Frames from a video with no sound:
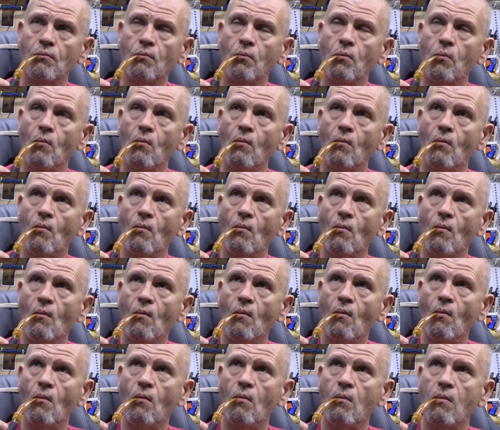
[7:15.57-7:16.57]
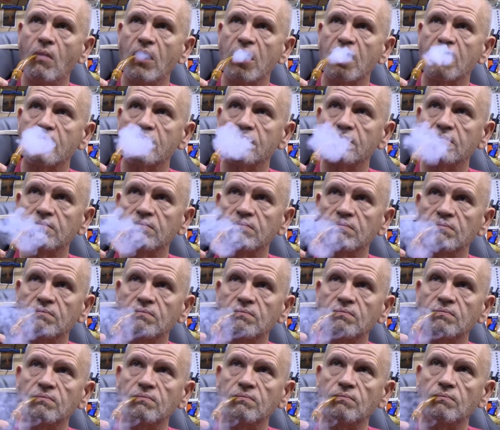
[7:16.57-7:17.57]

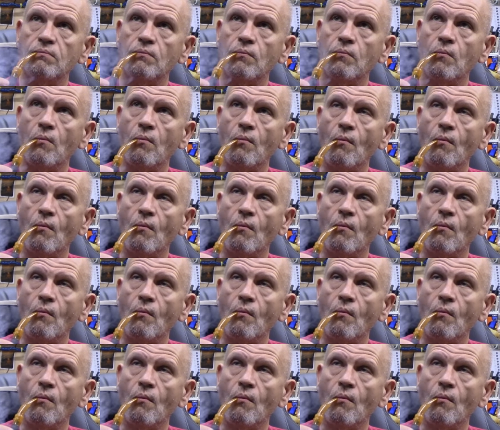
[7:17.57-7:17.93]
No one is speaking in this clip.